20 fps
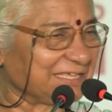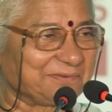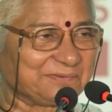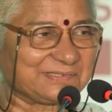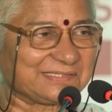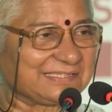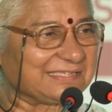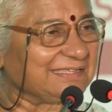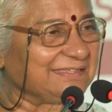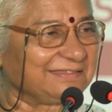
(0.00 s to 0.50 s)

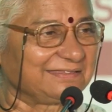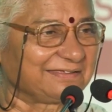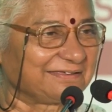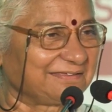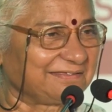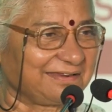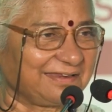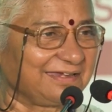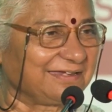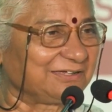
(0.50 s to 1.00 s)
I've seen the
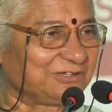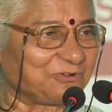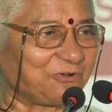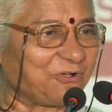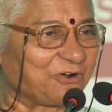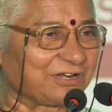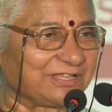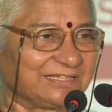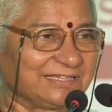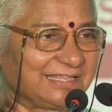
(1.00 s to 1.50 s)
great
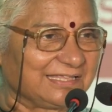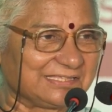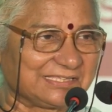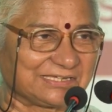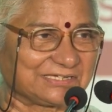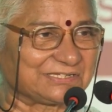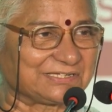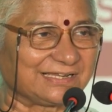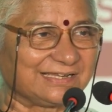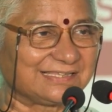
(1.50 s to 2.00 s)

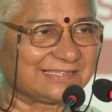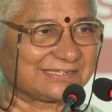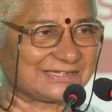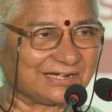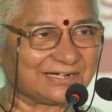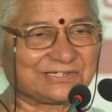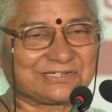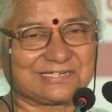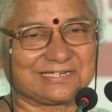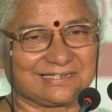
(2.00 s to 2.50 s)
organizational
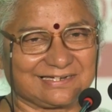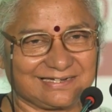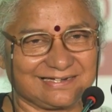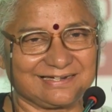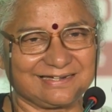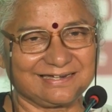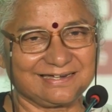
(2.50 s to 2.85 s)
structure.